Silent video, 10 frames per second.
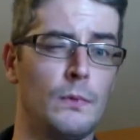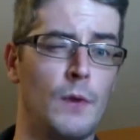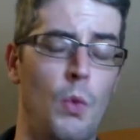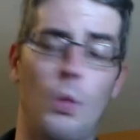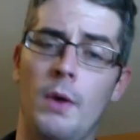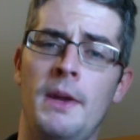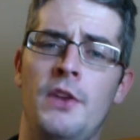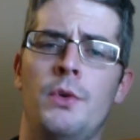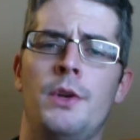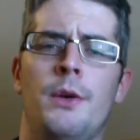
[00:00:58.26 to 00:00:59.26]
what am I
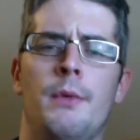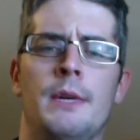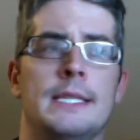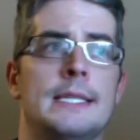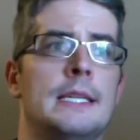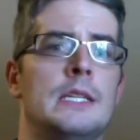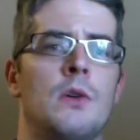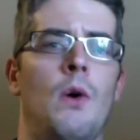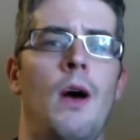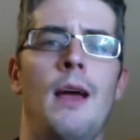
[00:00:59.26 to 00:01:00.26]
doing during residency?
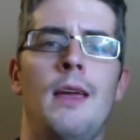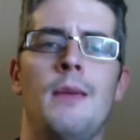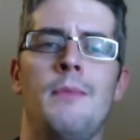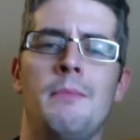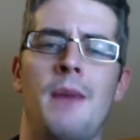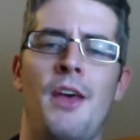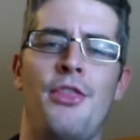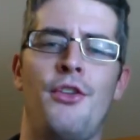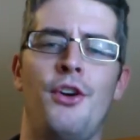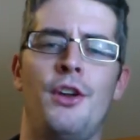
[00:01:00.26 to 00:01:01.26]
So, I am in my
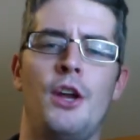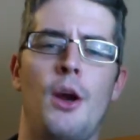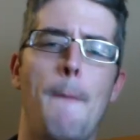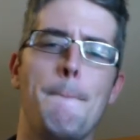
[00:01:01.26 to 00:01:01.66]
third year